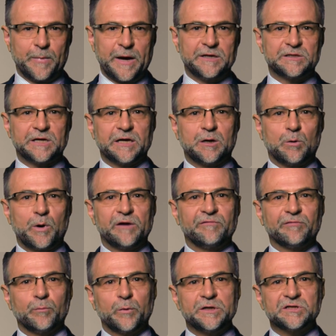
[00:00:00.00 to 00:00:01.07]
main takeaway
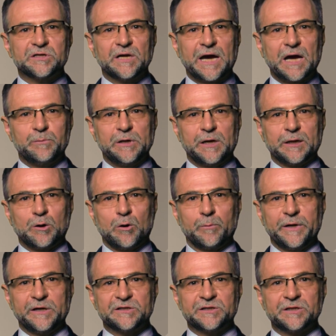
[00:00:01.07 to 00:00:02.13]
from recent RBA
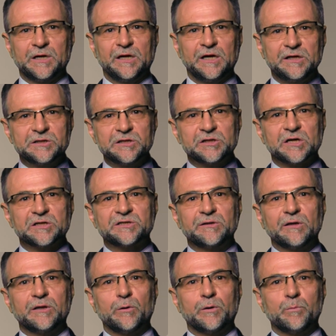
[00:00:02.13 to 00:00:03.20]
comments isn't just
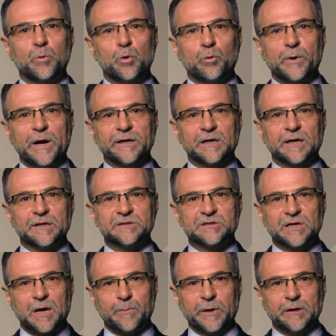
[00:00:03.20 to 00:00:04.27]
that there are more rate cuts
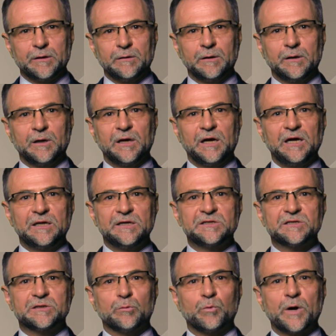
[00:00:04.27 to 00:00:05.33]
coming, it
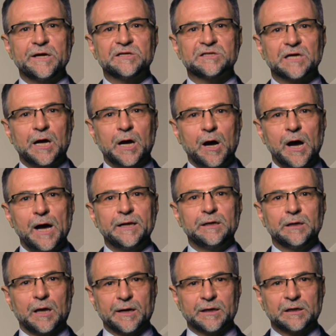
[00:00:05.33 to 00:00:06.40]
is that rates are highly
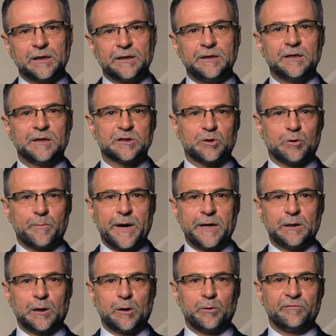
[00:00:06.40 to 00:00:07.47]
likely to
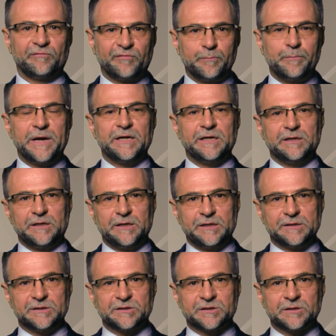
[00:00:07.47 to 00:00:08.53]
remain low for many
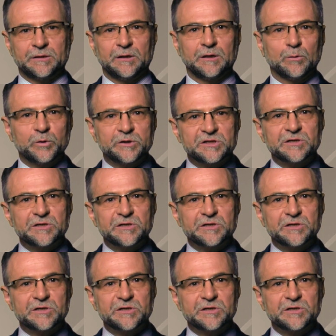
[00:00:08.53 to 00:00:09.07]
years, which